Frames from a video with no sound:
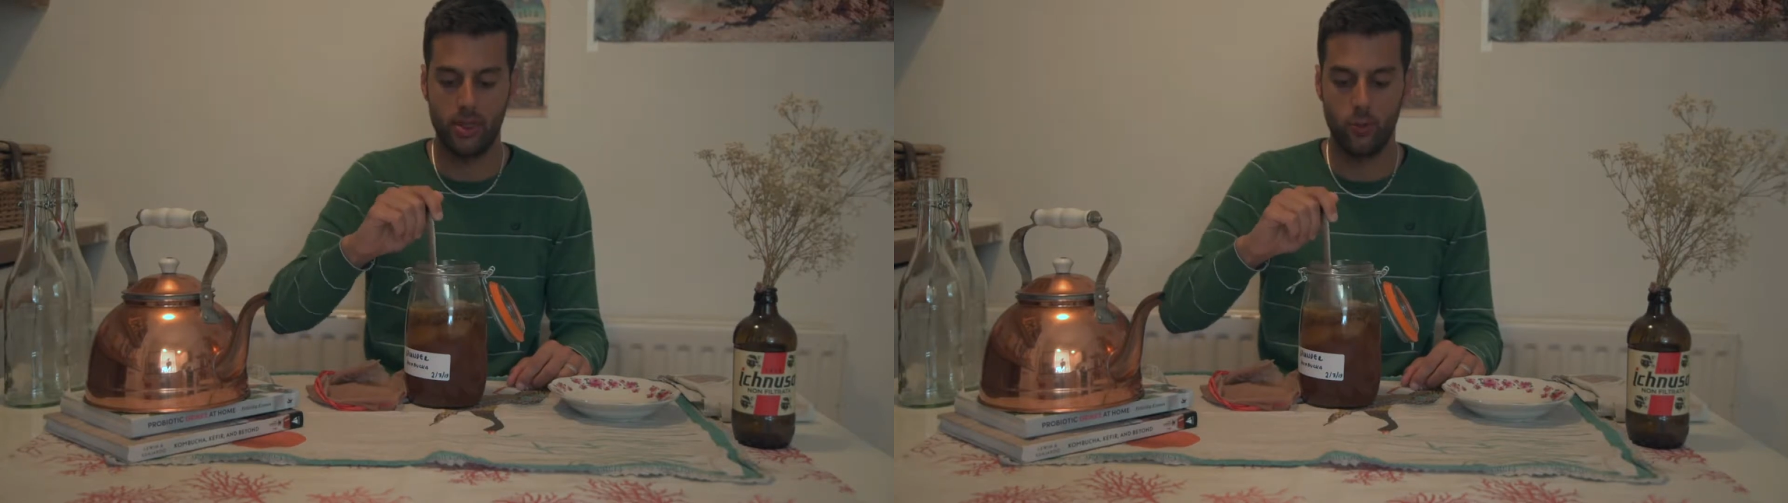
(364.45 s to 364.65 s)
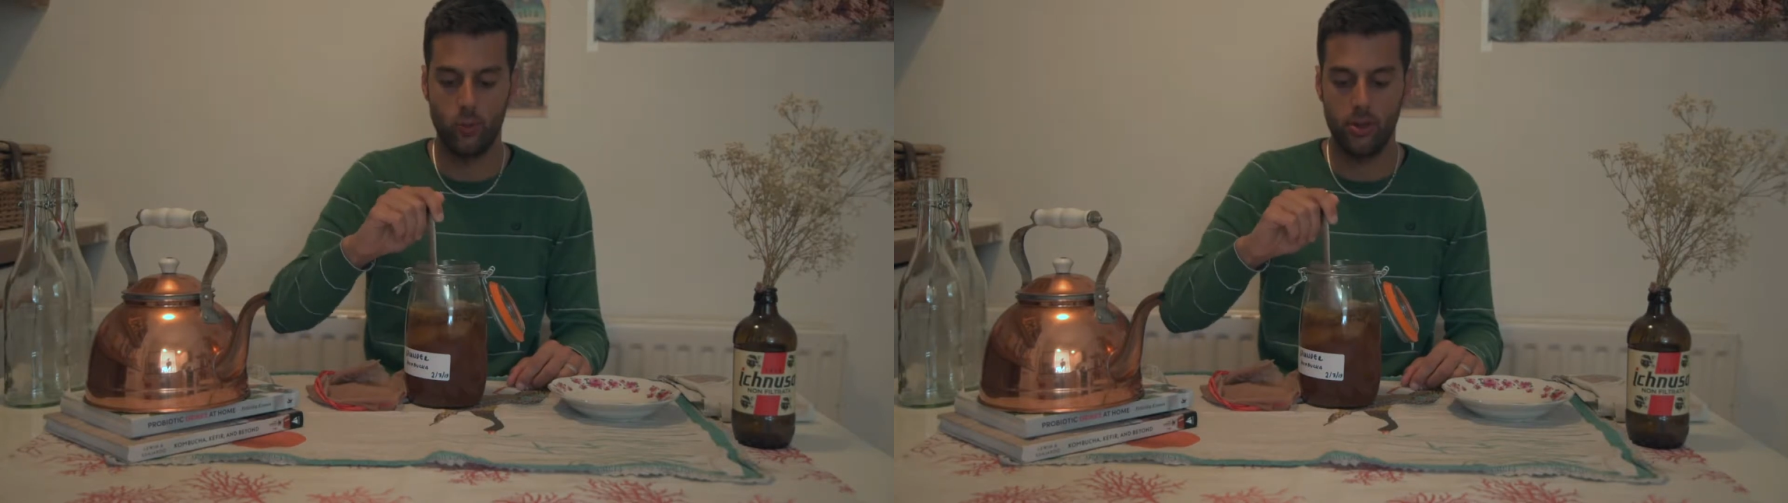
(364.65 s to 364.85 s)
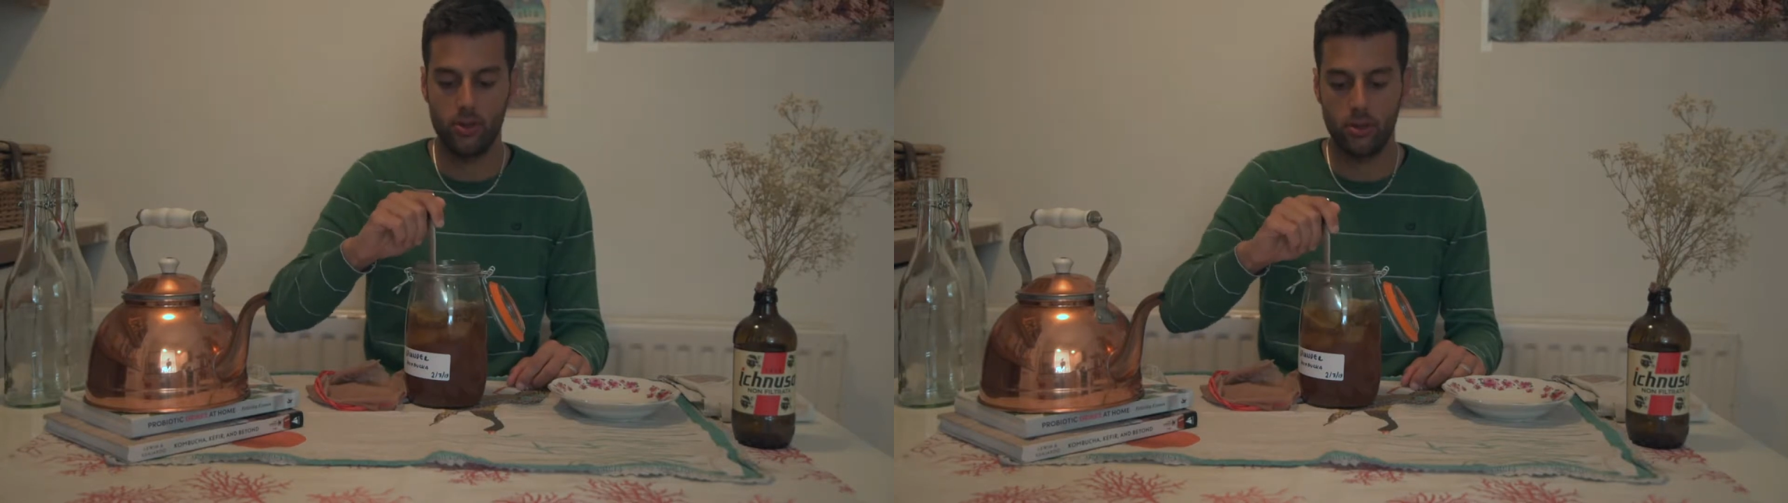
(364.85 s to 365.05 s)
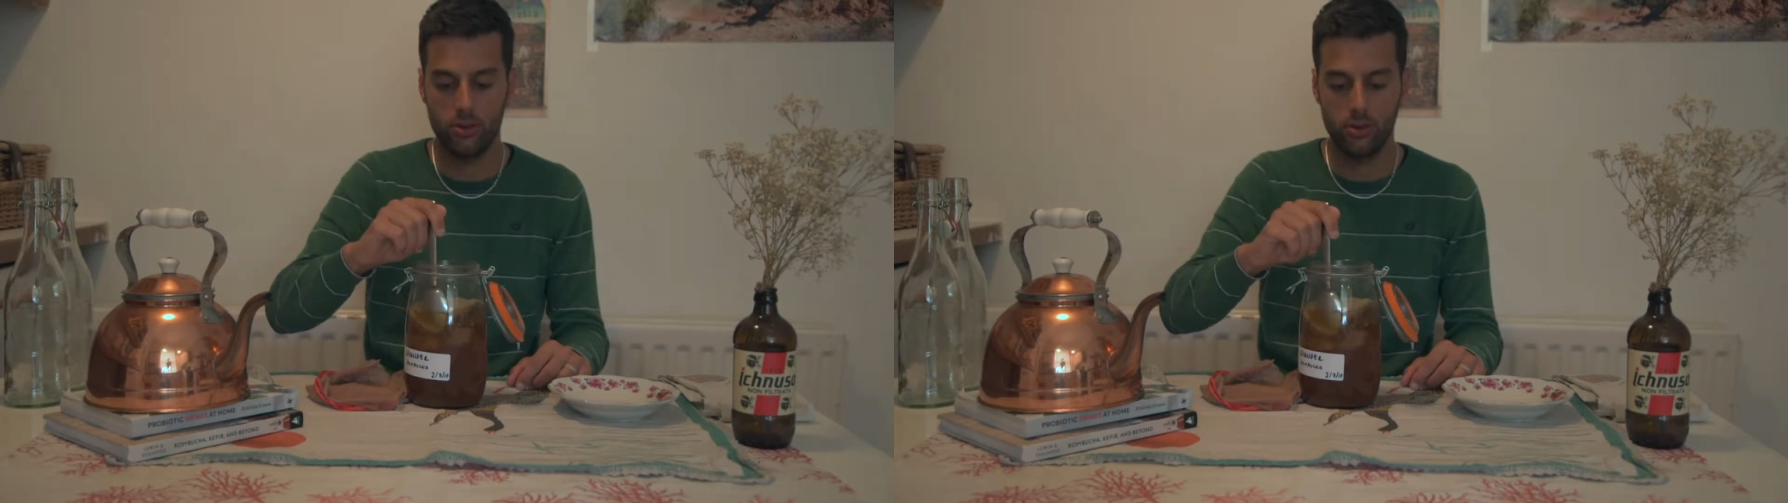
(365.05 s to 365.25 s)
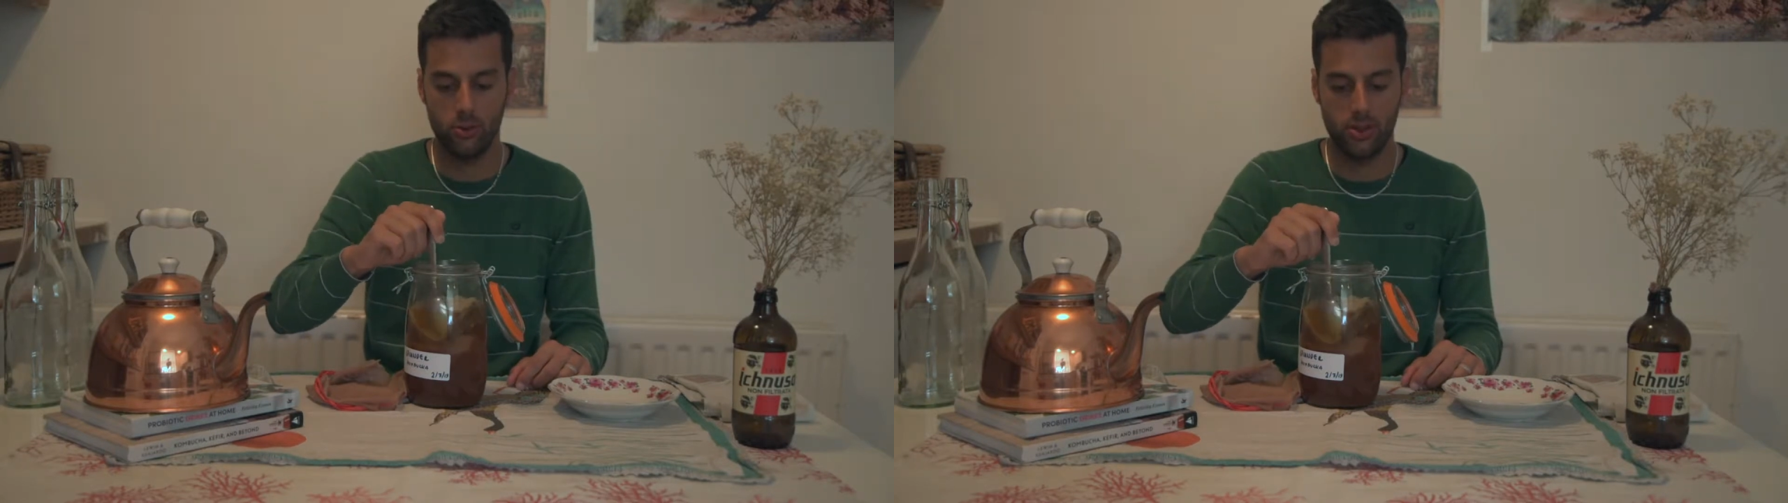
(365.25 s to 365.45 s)
And what you're
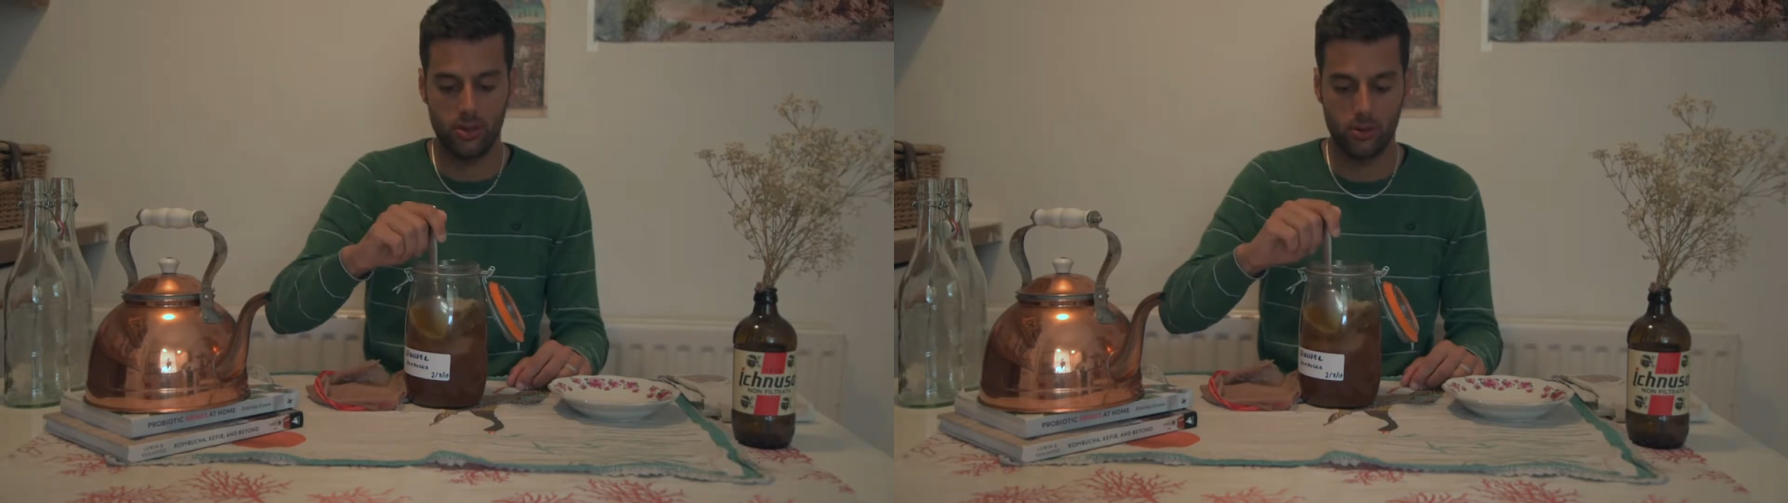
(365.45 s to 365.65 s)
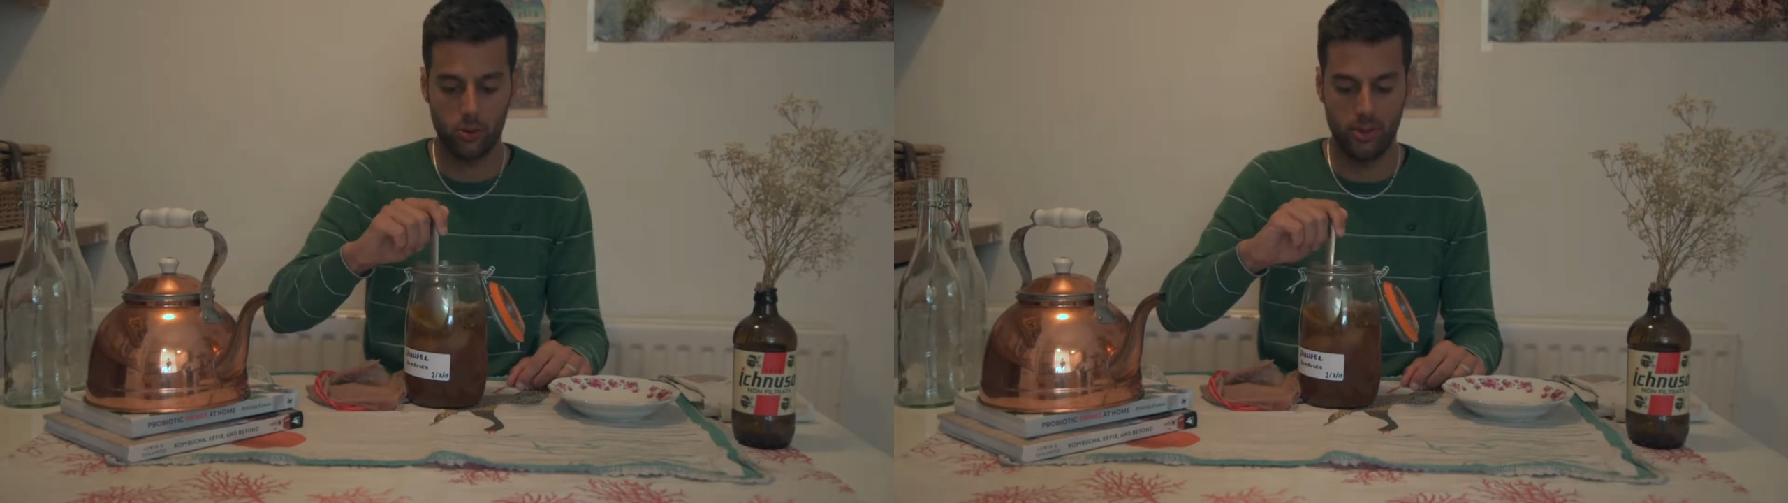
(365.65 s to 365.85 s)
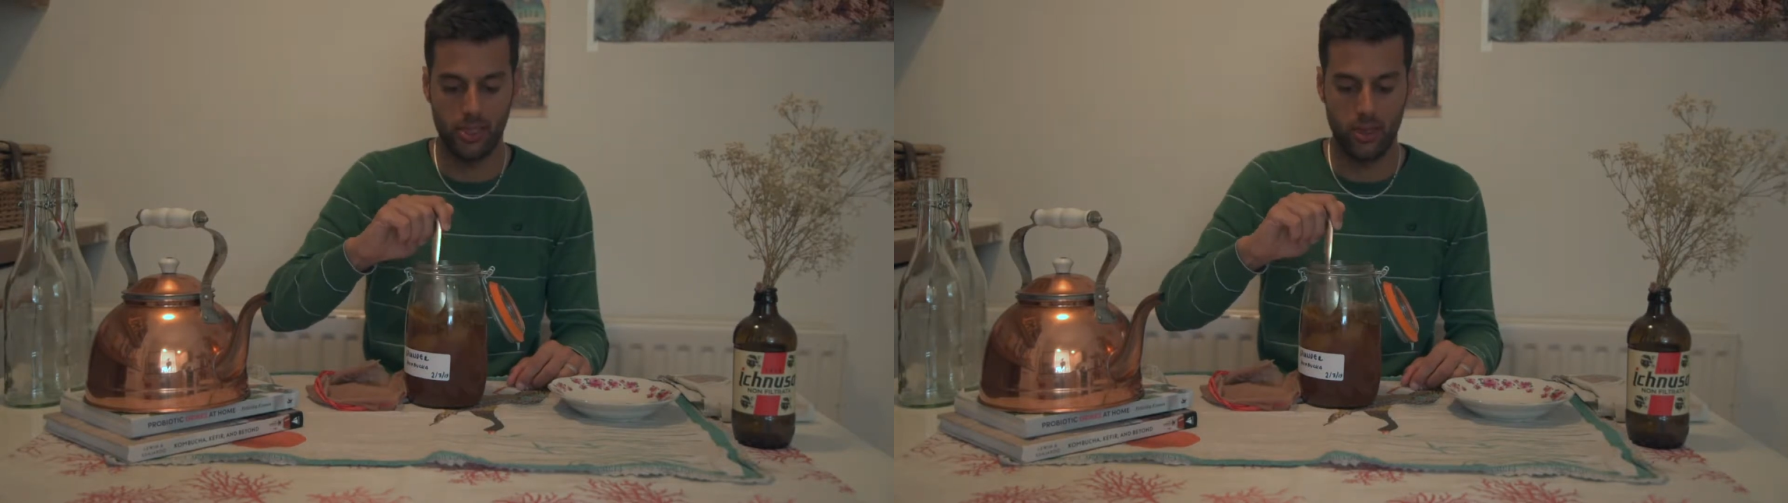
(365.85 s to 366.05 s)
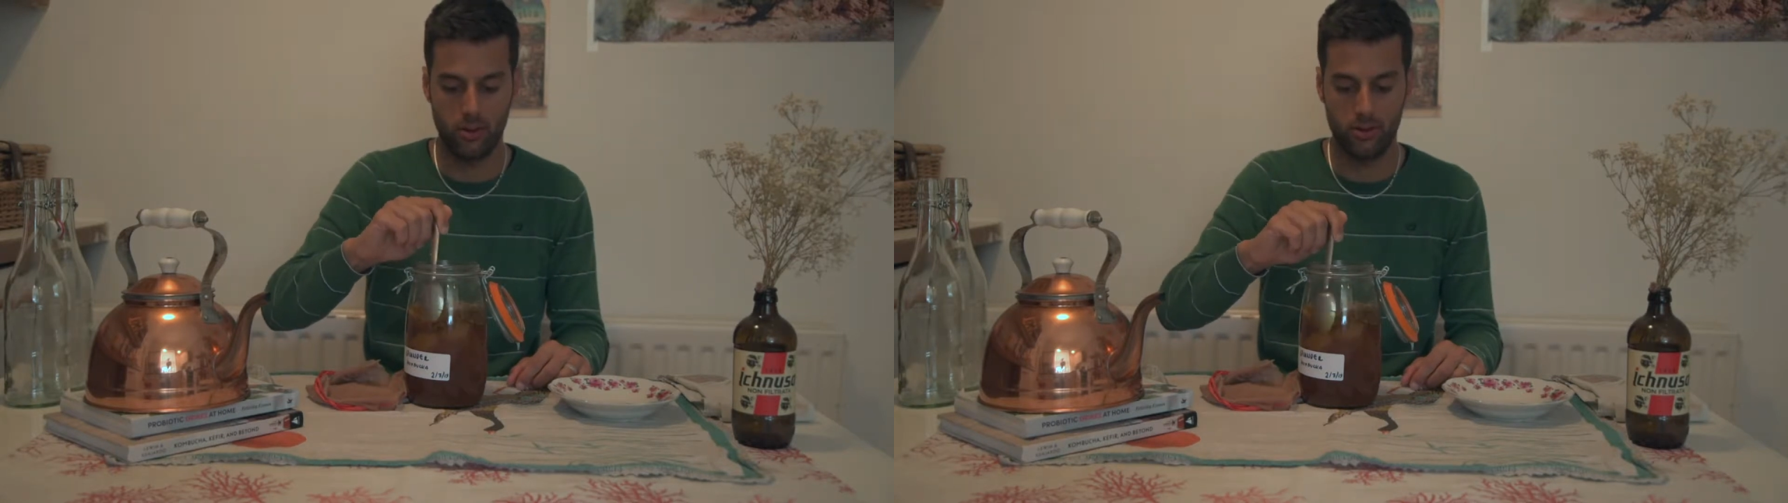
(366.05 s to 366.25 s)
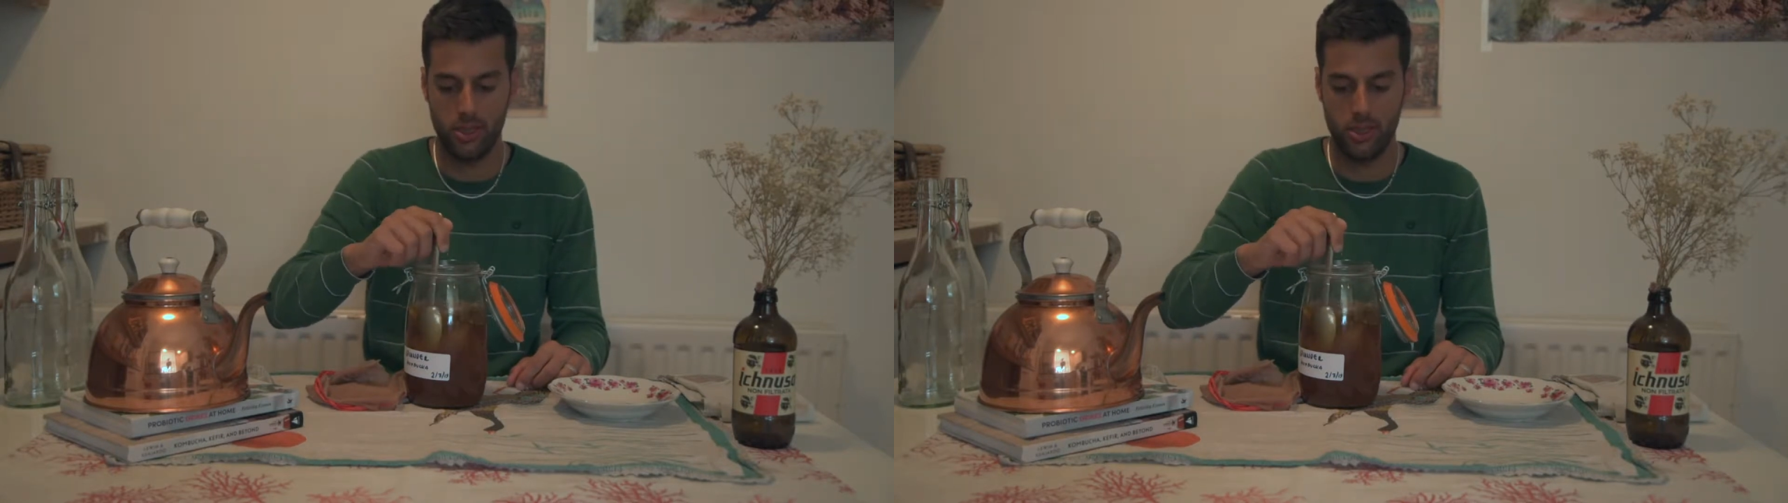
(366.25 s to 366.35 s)
gonna do with the scoopy now,